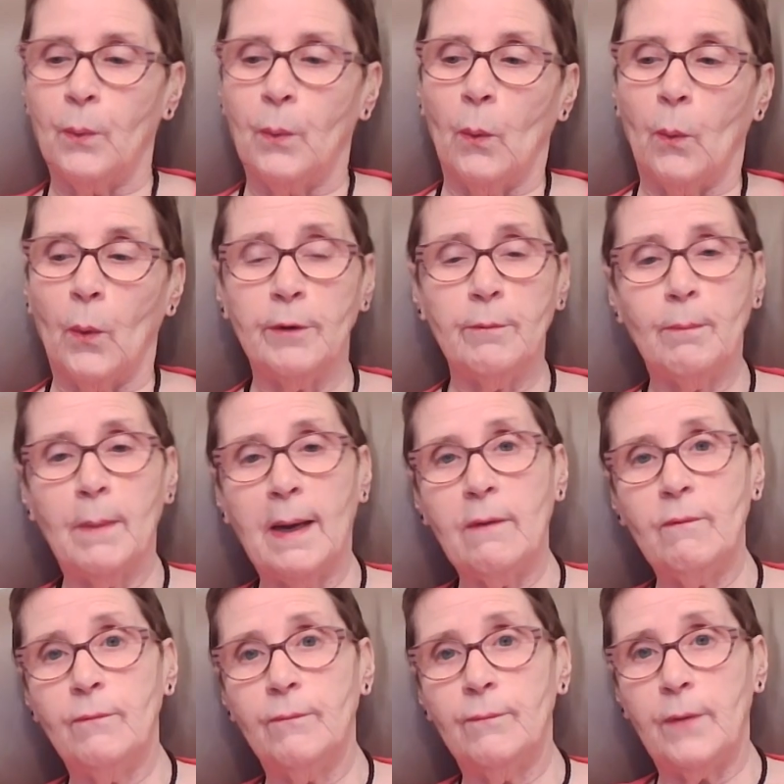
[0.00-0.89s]
One of
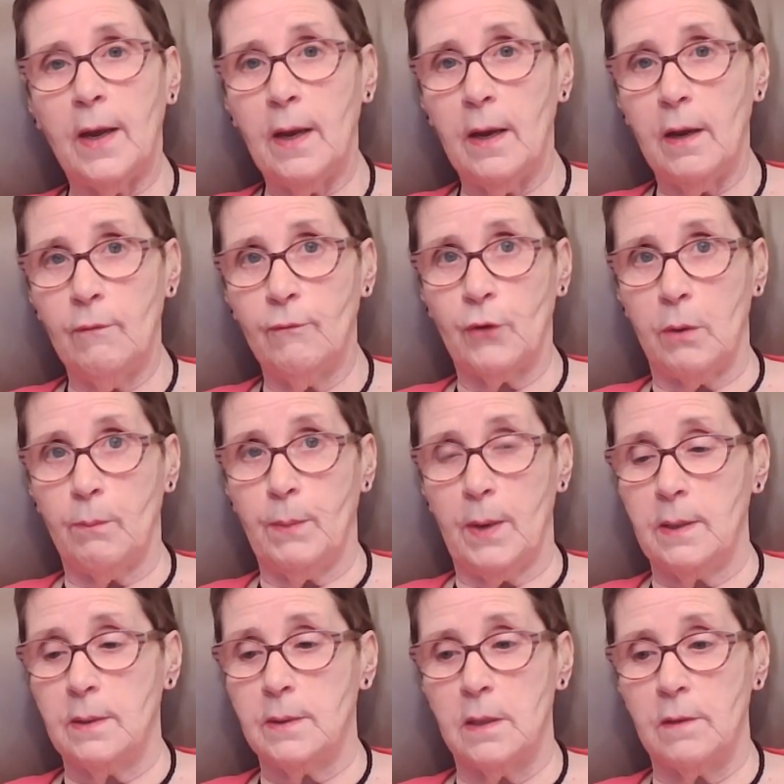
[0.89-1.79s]
my favourite
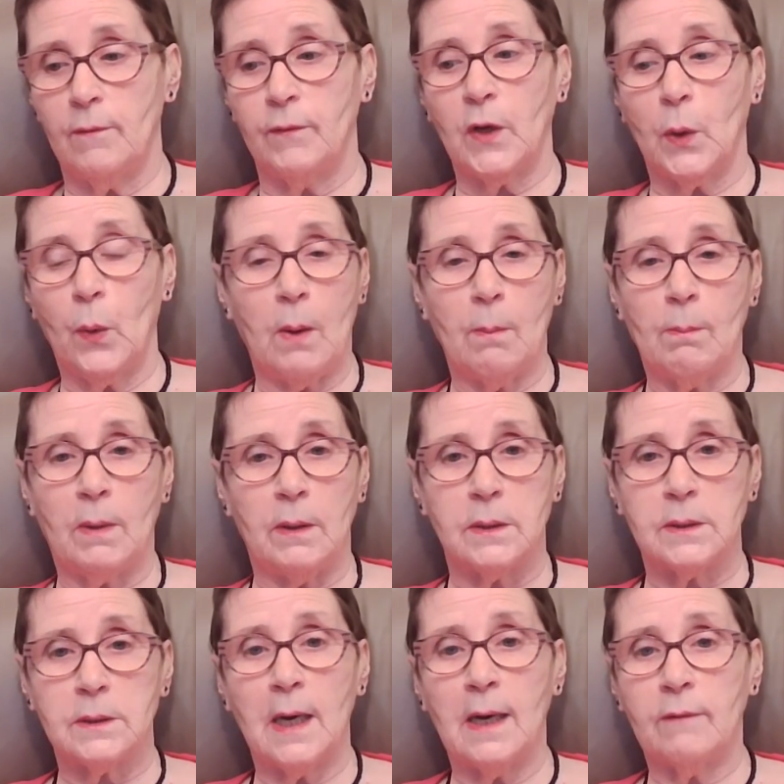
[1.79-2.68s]
pieces of equipment
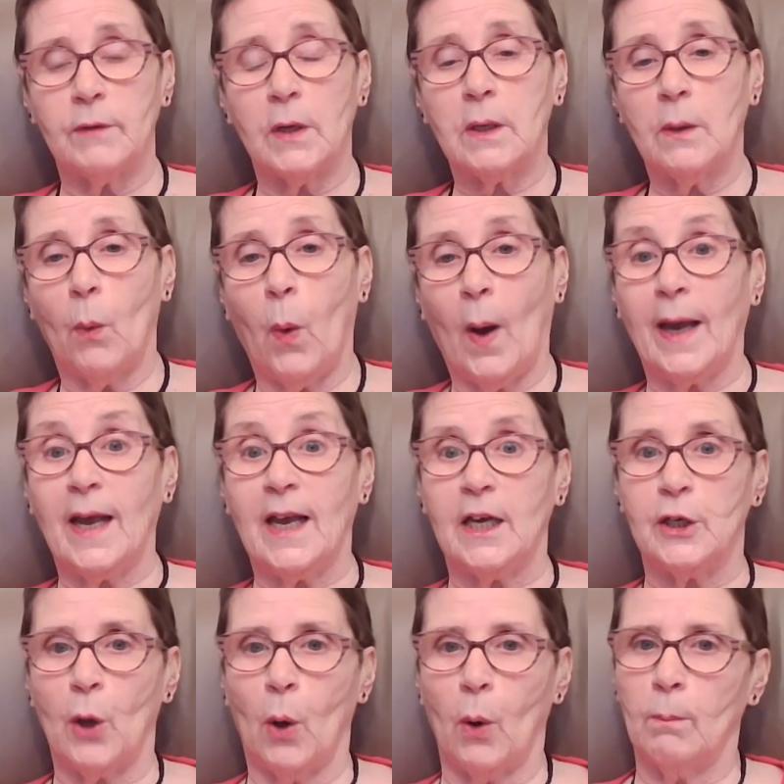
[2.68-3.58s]
that I've
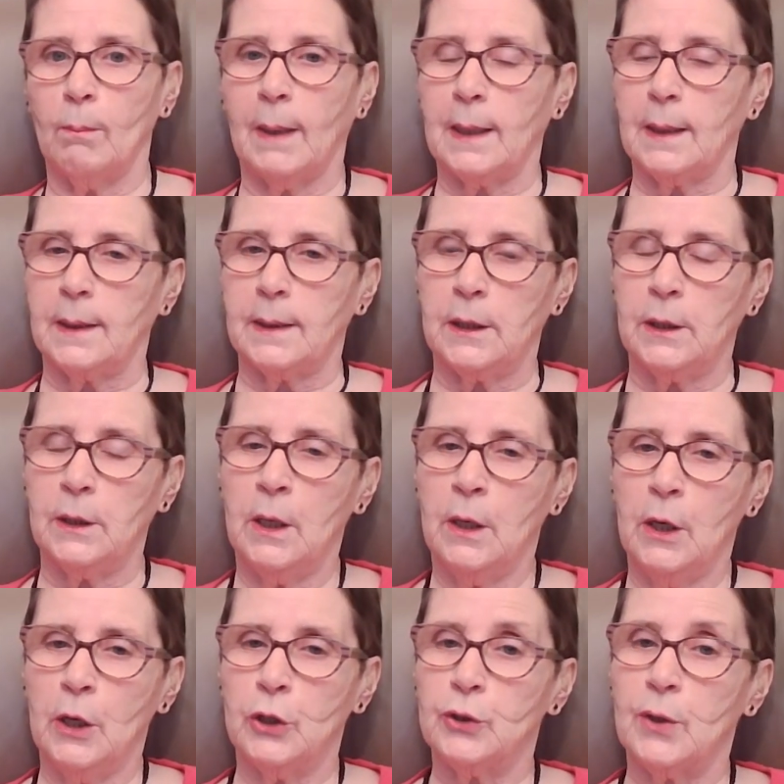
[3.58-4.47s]
acquired on my
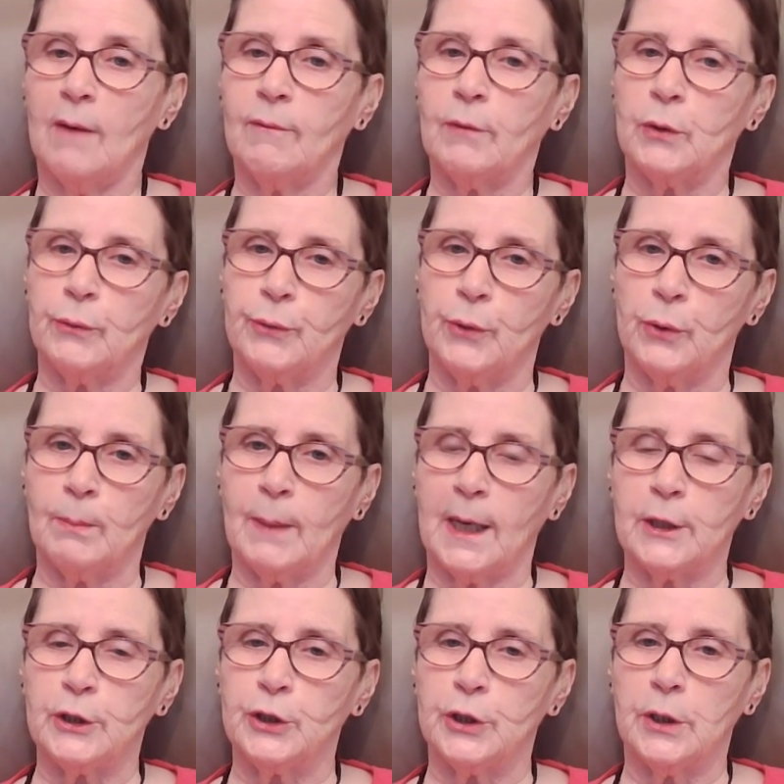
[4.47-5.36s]
travel through
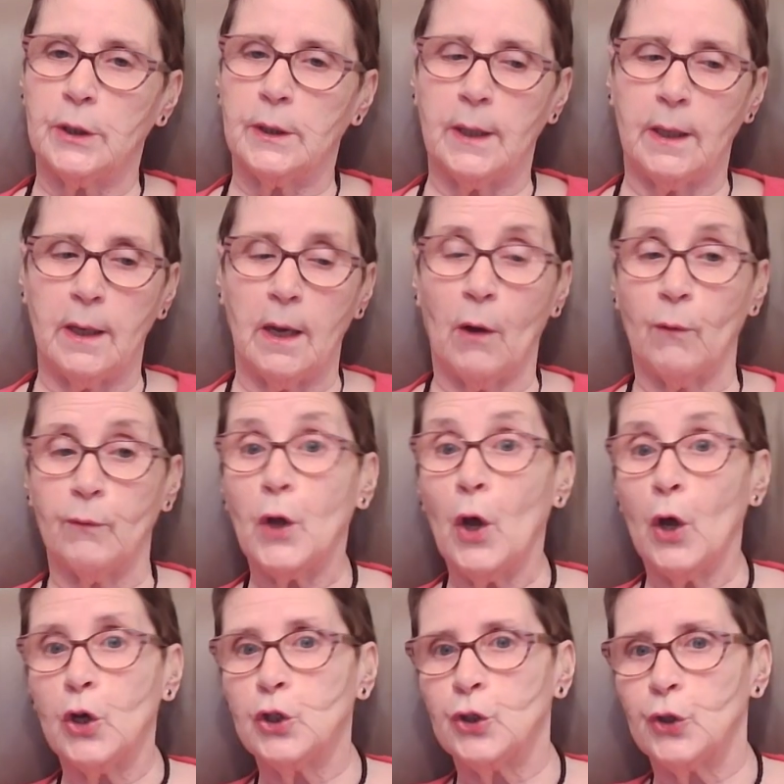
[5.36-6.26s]
my journey of
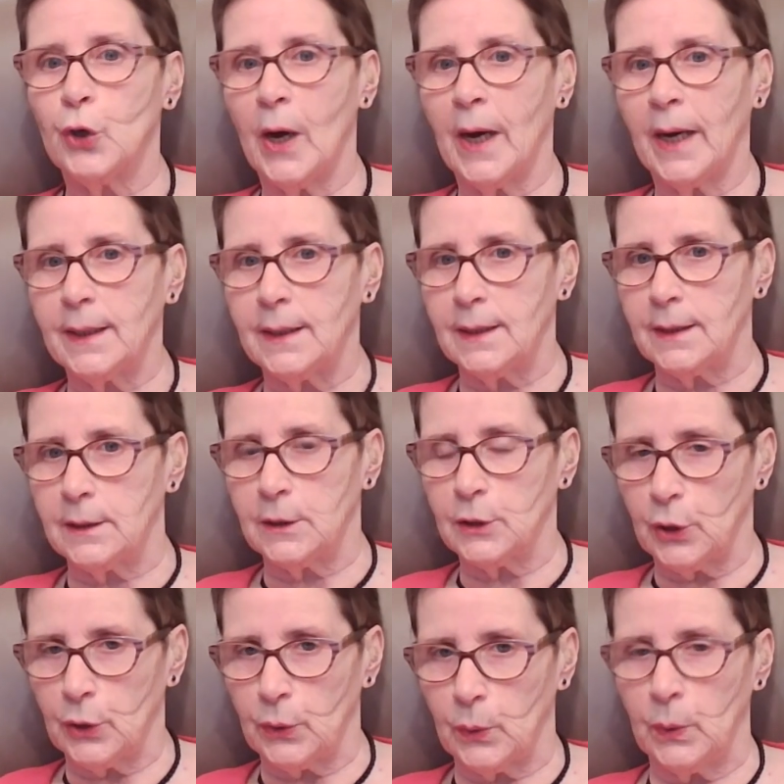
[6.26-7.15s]
trying
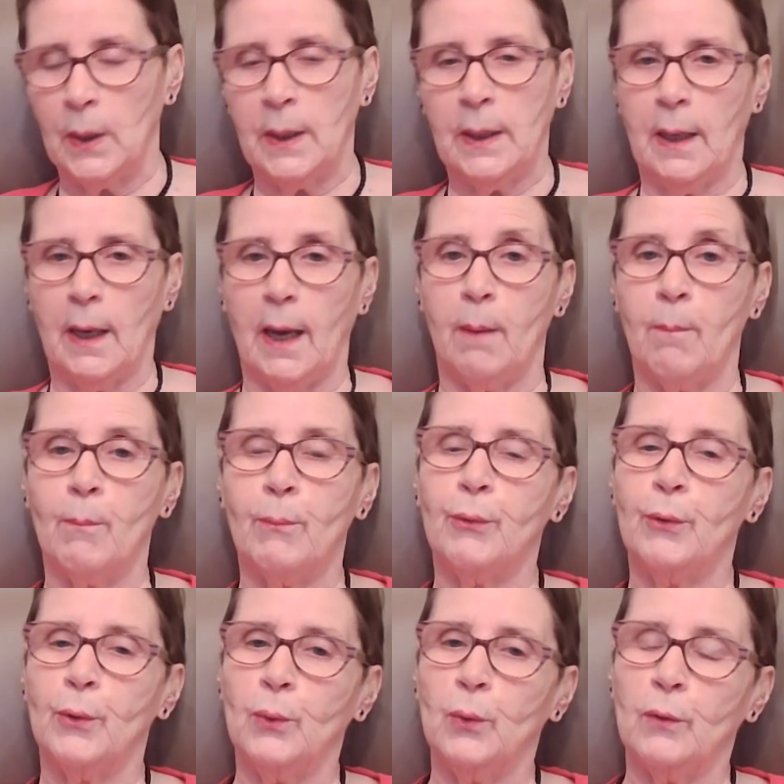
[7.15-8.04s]
to
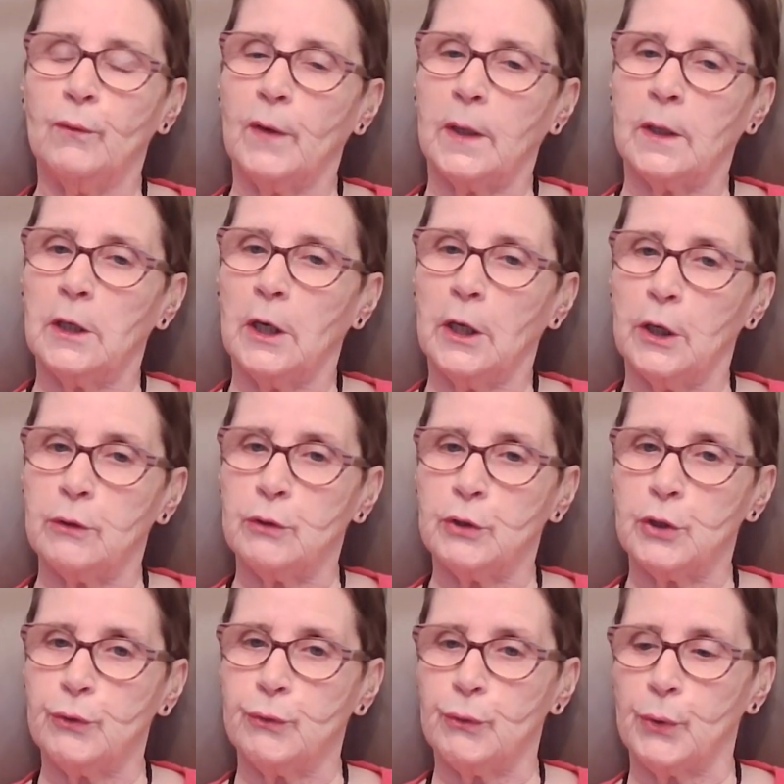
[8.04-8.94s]
improve and learn
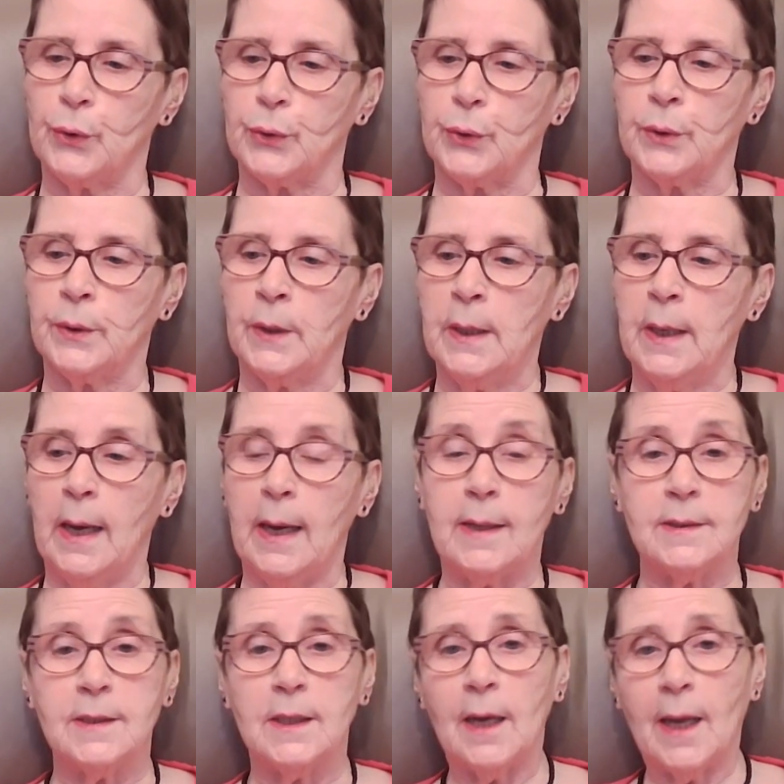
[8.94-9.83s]
to draw
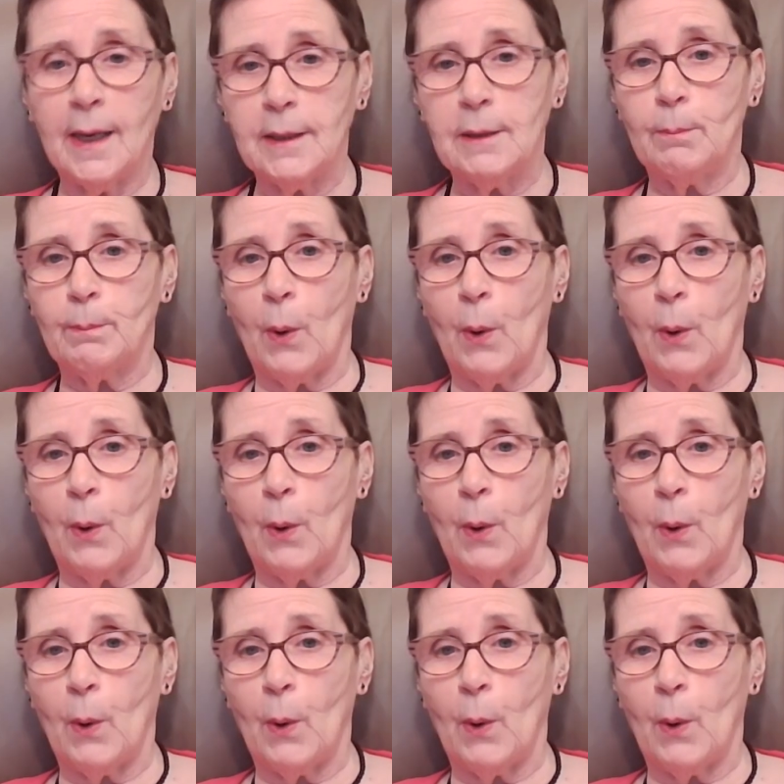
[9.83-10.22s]
is a light